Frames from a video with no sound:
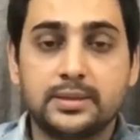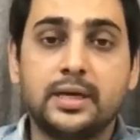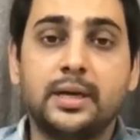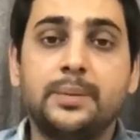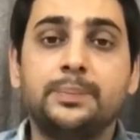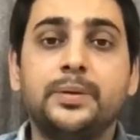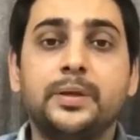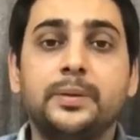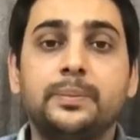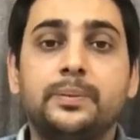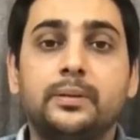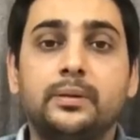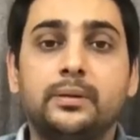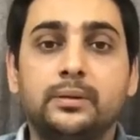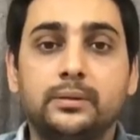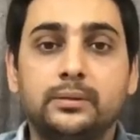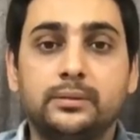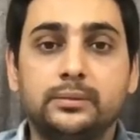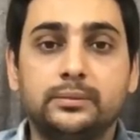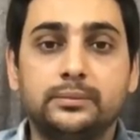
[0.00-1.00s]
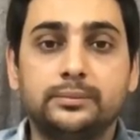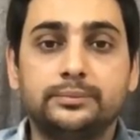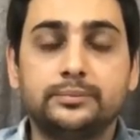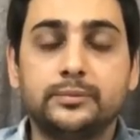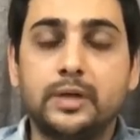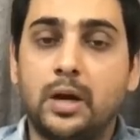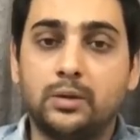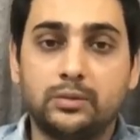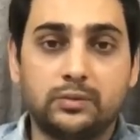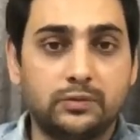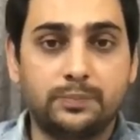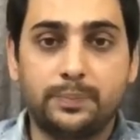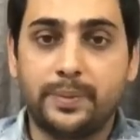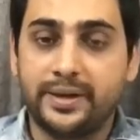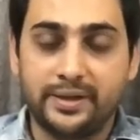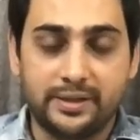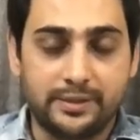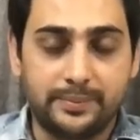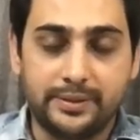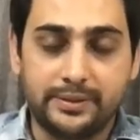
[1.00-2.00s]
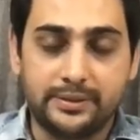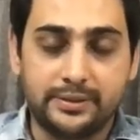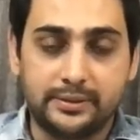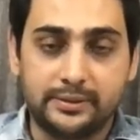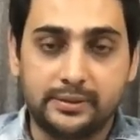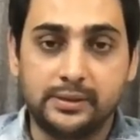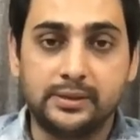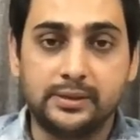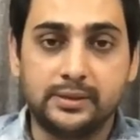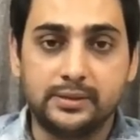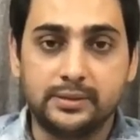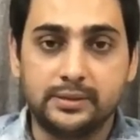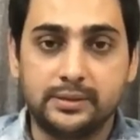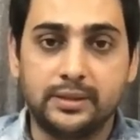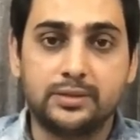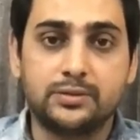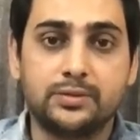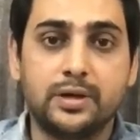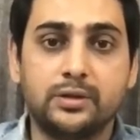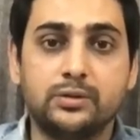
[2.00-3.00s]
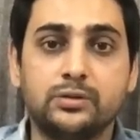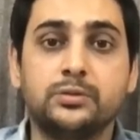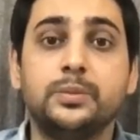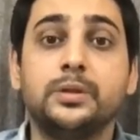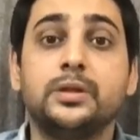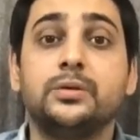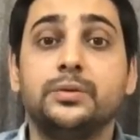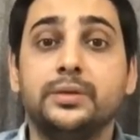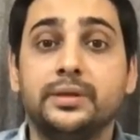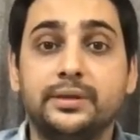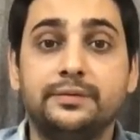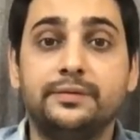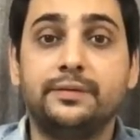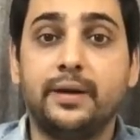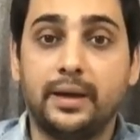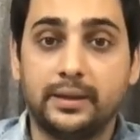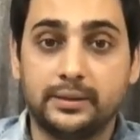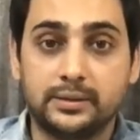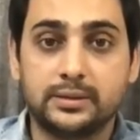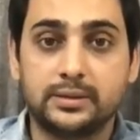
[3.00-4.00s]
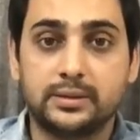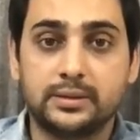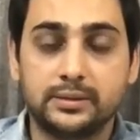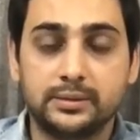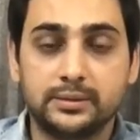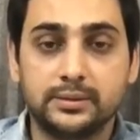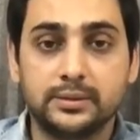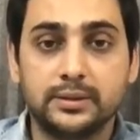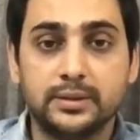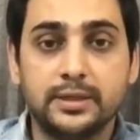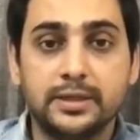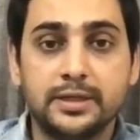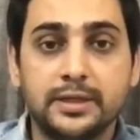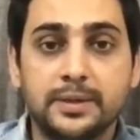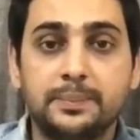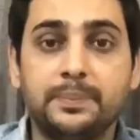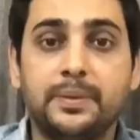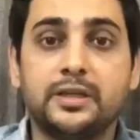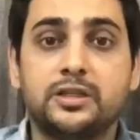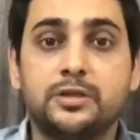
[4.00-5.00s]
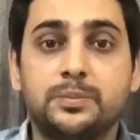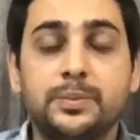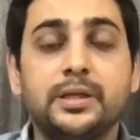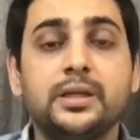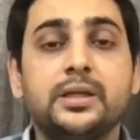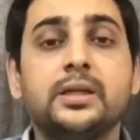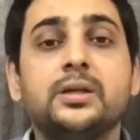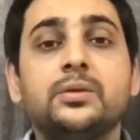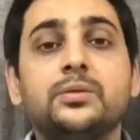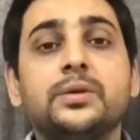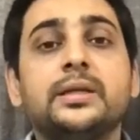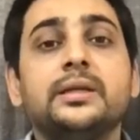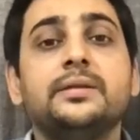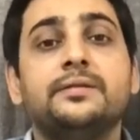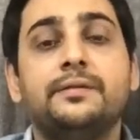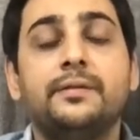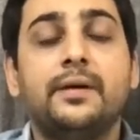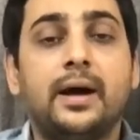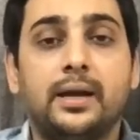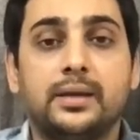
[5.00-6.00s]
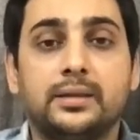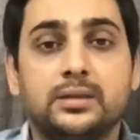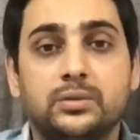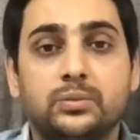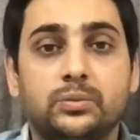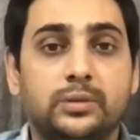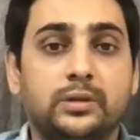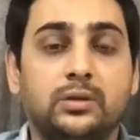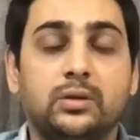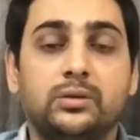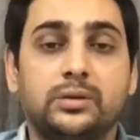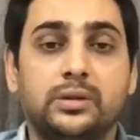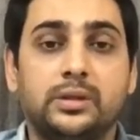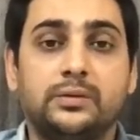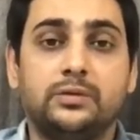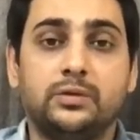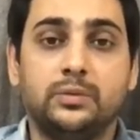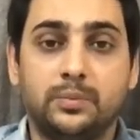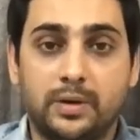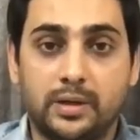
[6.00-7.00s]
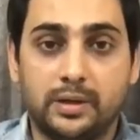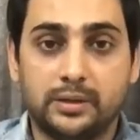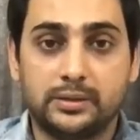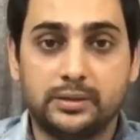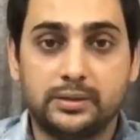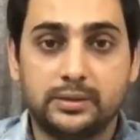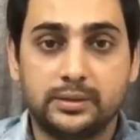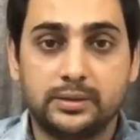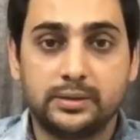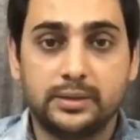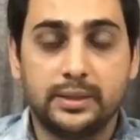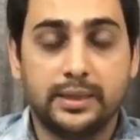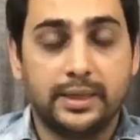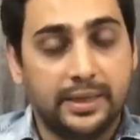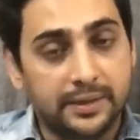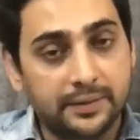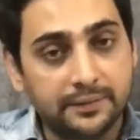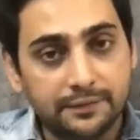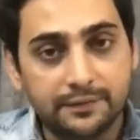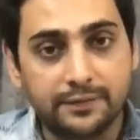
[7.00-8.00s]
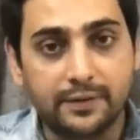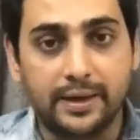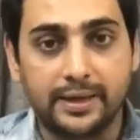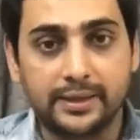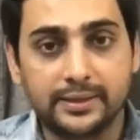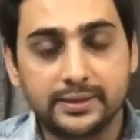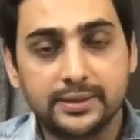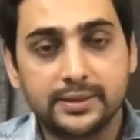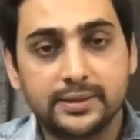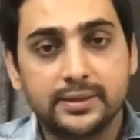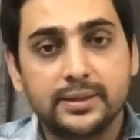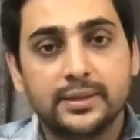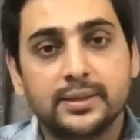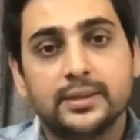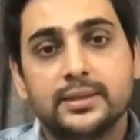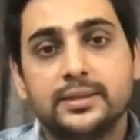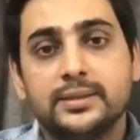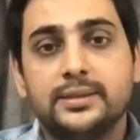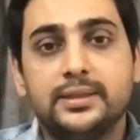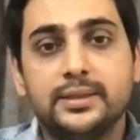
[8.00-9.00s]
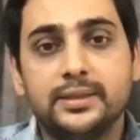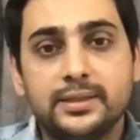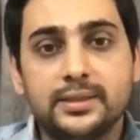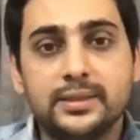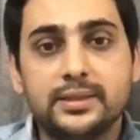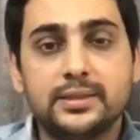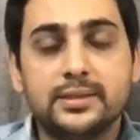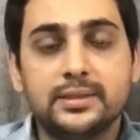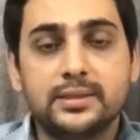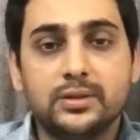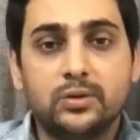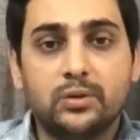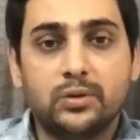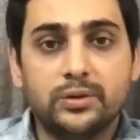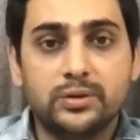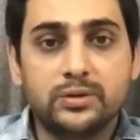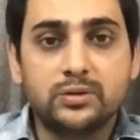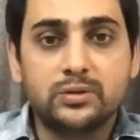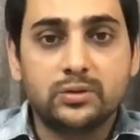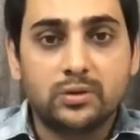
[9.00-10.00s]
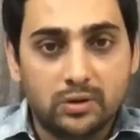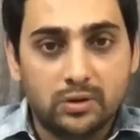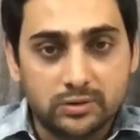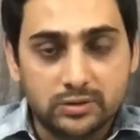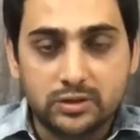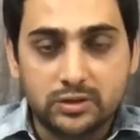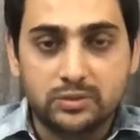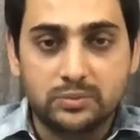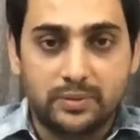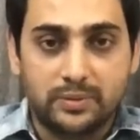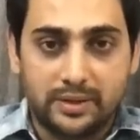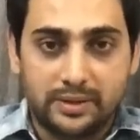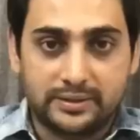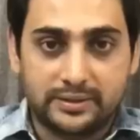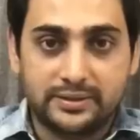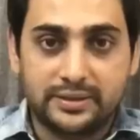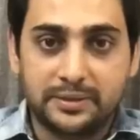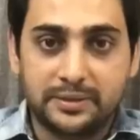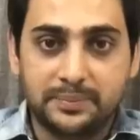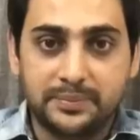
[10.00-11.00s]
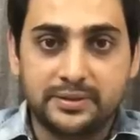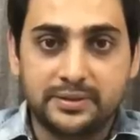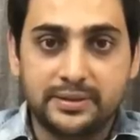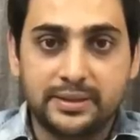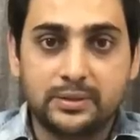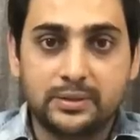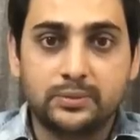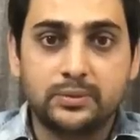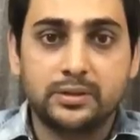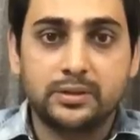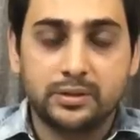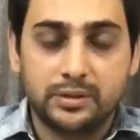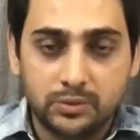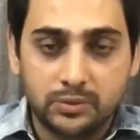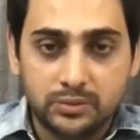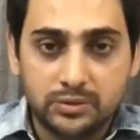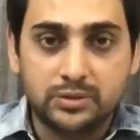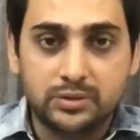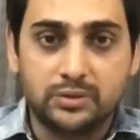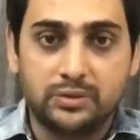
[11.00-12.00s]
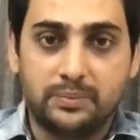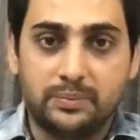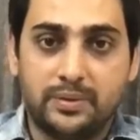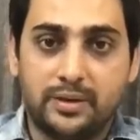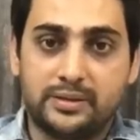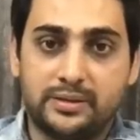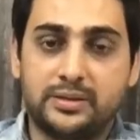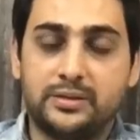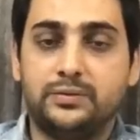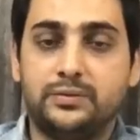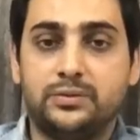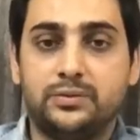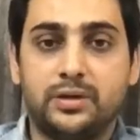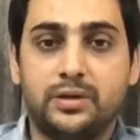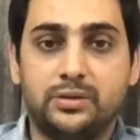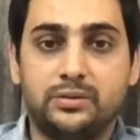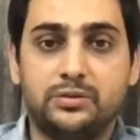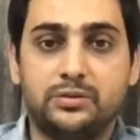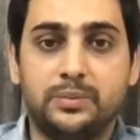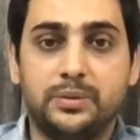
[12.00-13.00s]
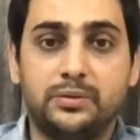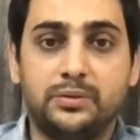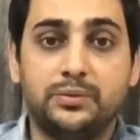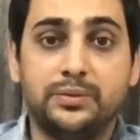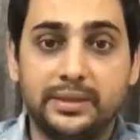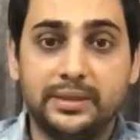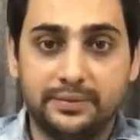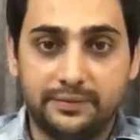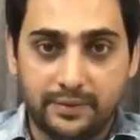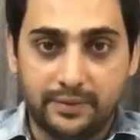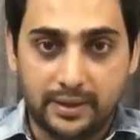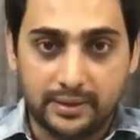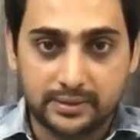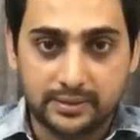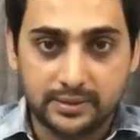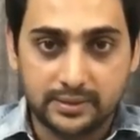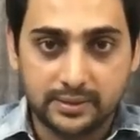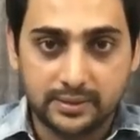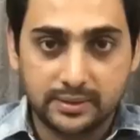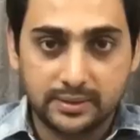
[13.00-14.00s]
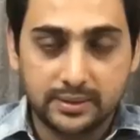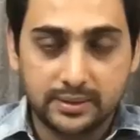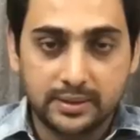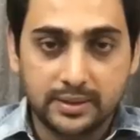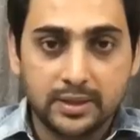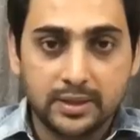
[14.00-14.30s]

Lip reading: Some people, out of panic basically, they try to speak really fast. But speaking really fast will not give you marks. In fact, this is going to cost you marks. That means that will reduce your marks if you try to speak really fast.